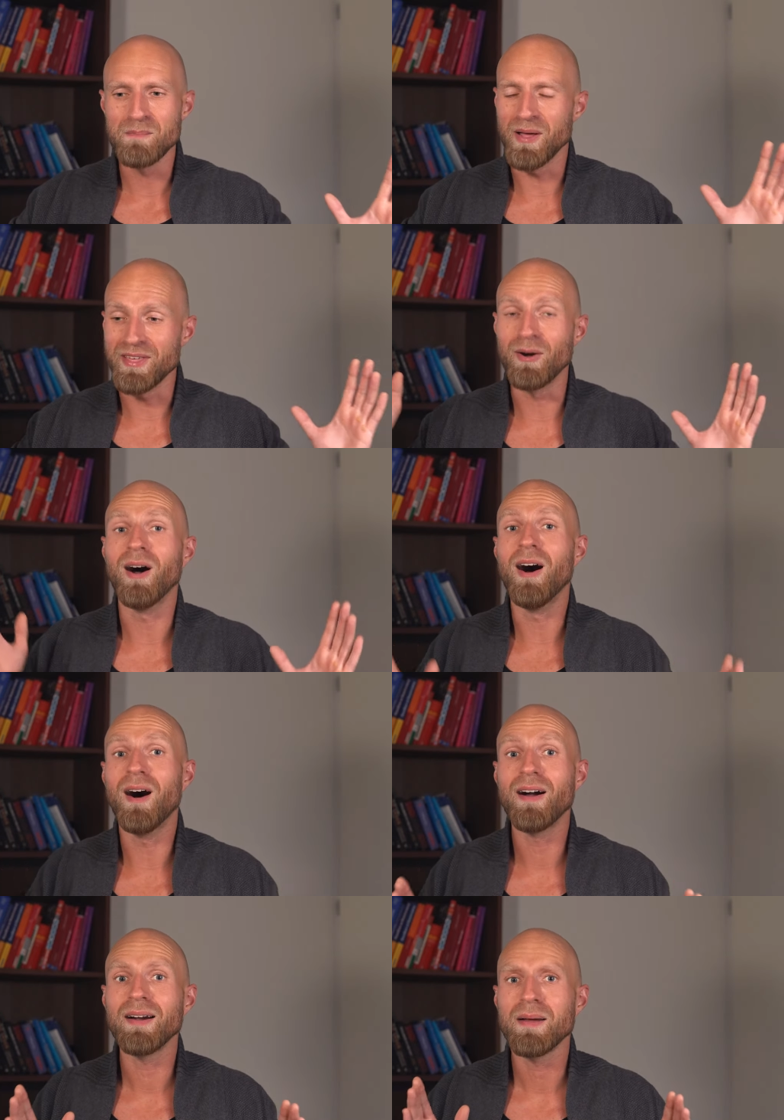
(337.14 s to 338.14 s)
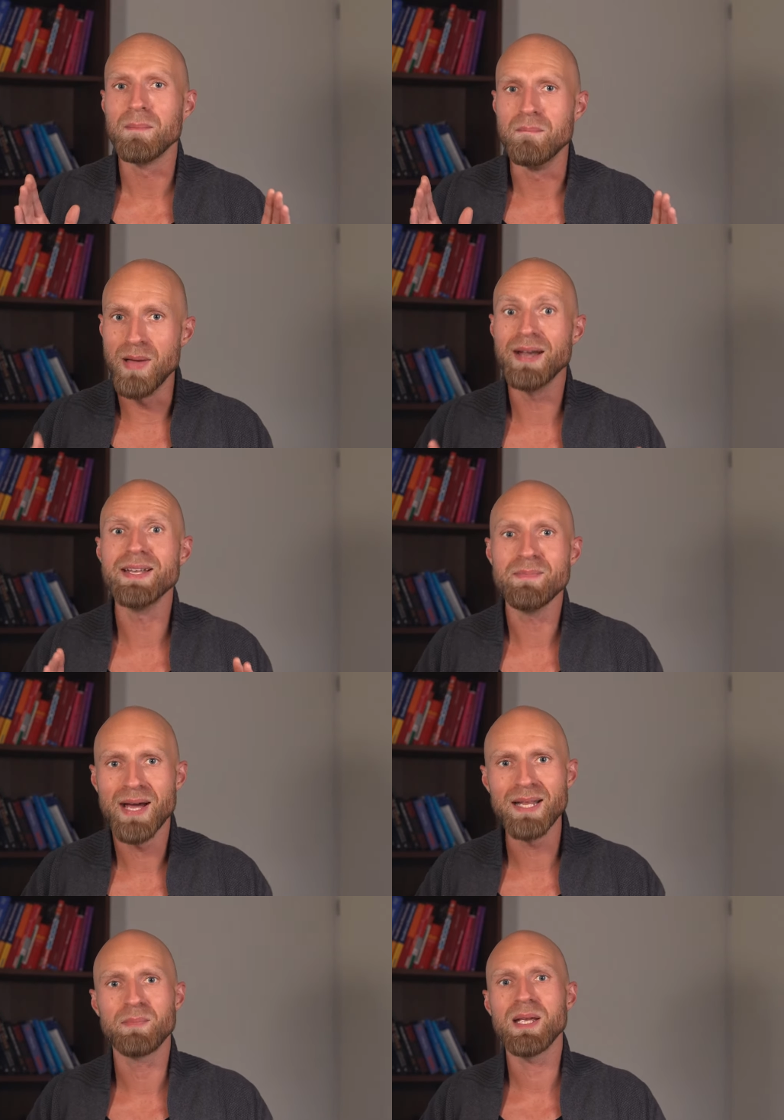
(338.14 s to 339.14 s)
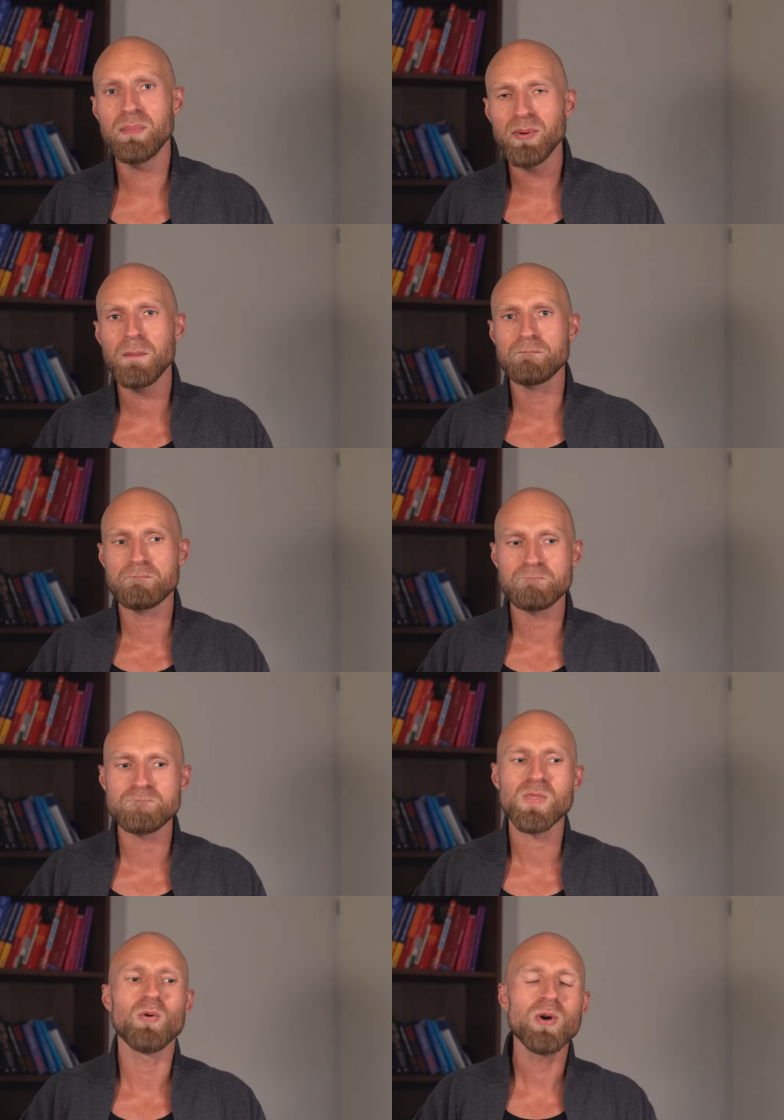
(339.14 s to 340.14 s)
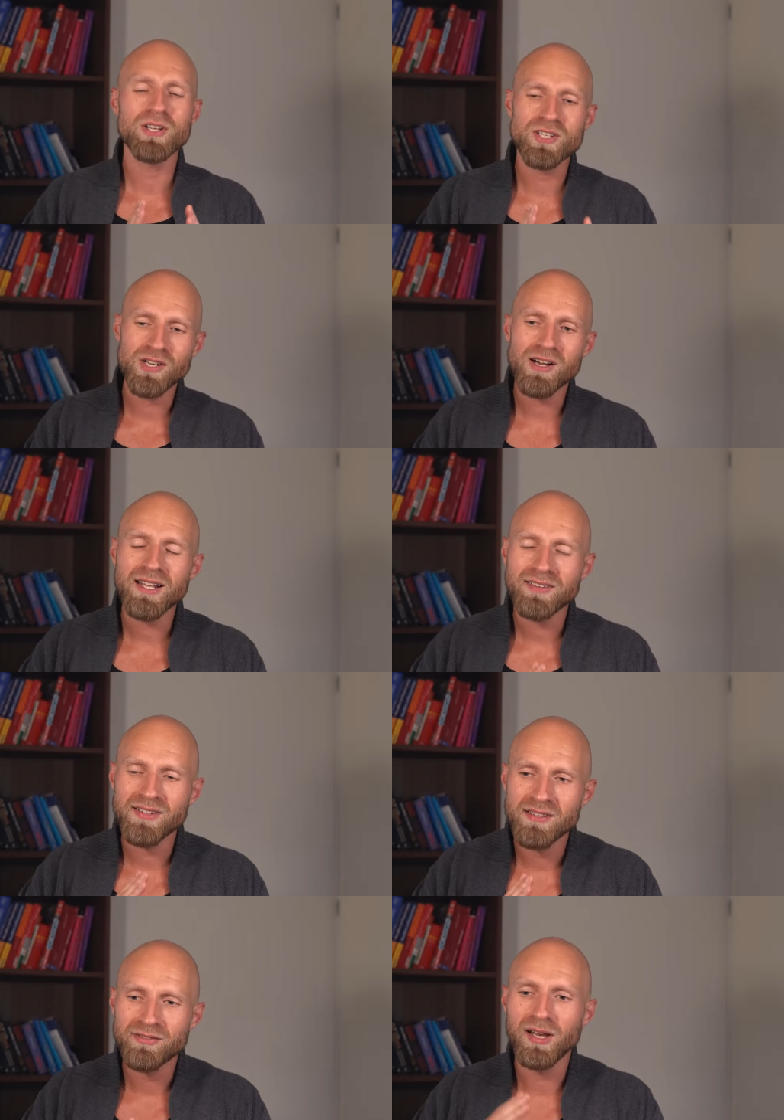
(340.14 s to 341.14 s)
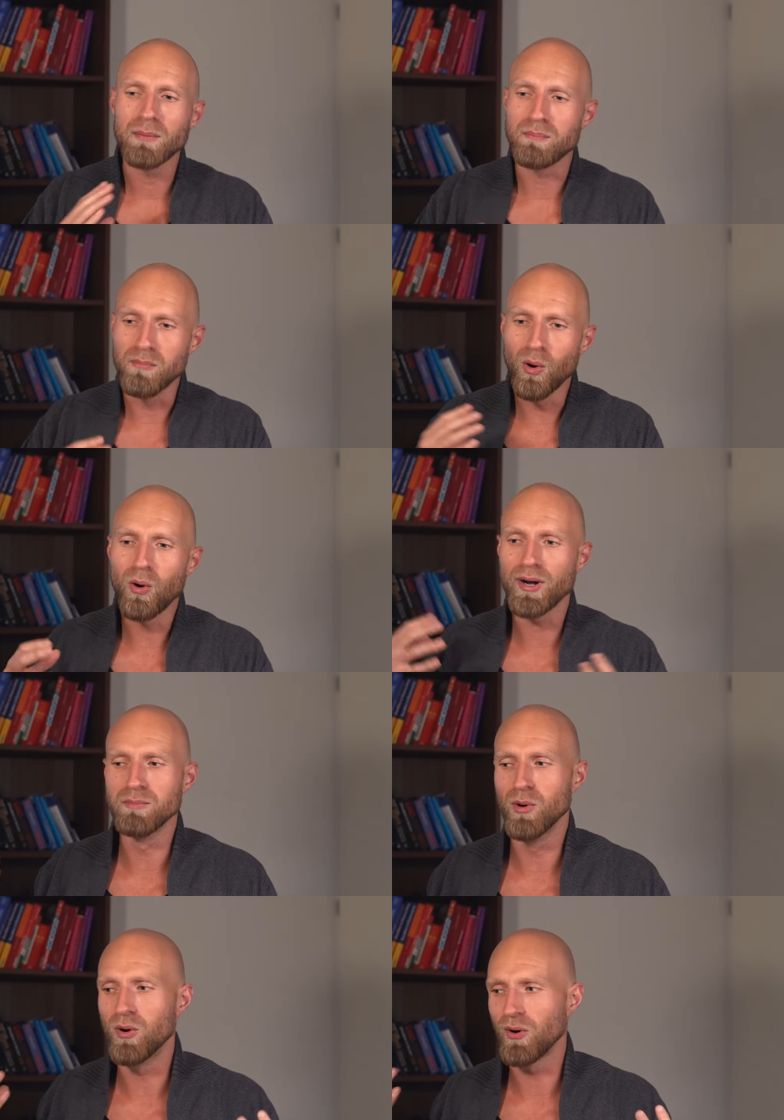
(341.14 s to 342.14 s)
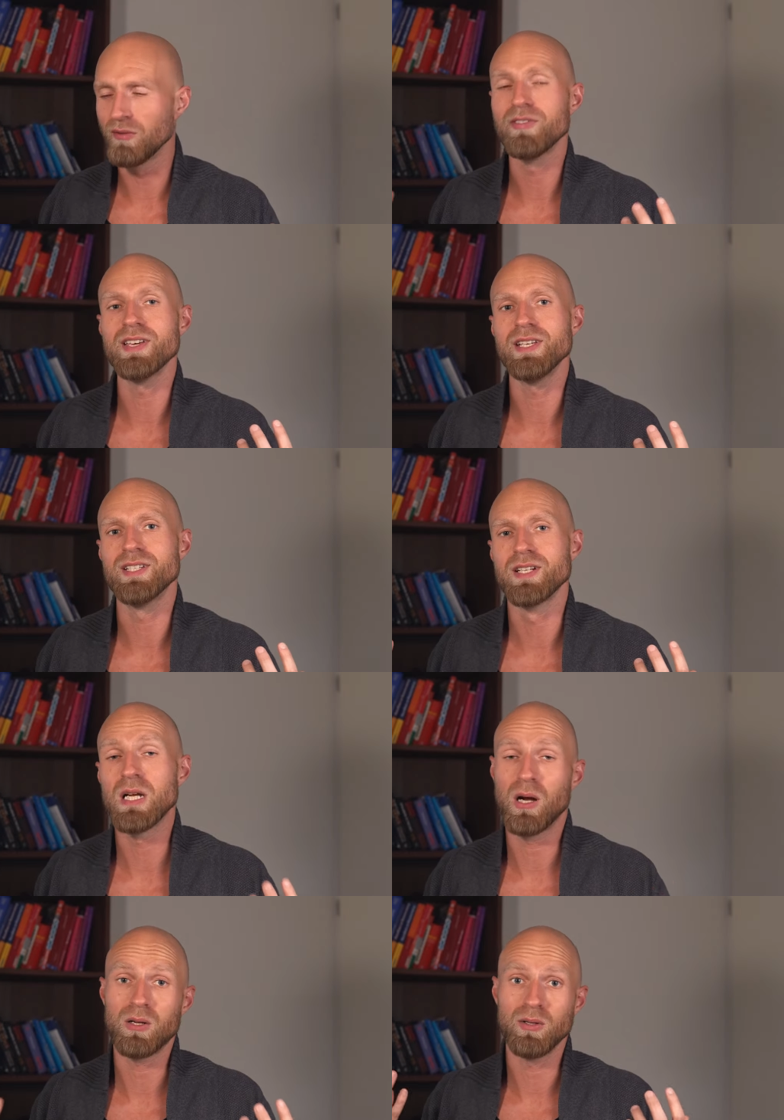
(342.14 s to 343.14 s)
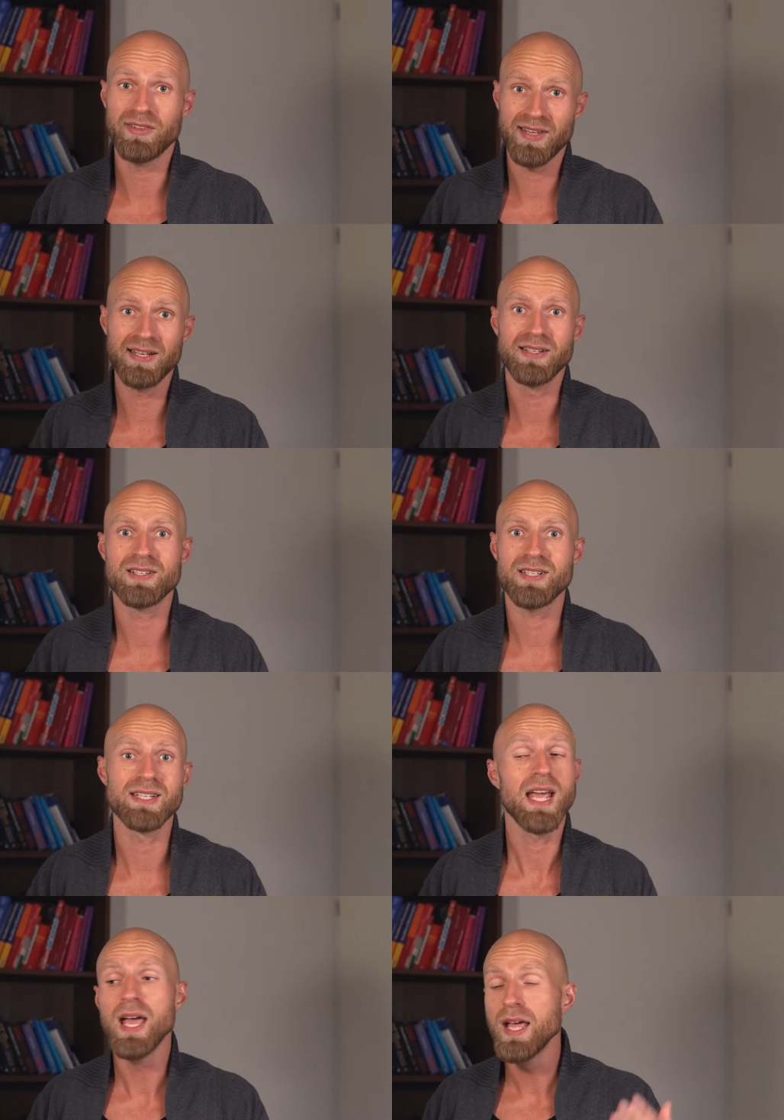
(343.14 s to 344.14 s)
But there are many, many people who are starting to develop more and more of these cuckold tendencies.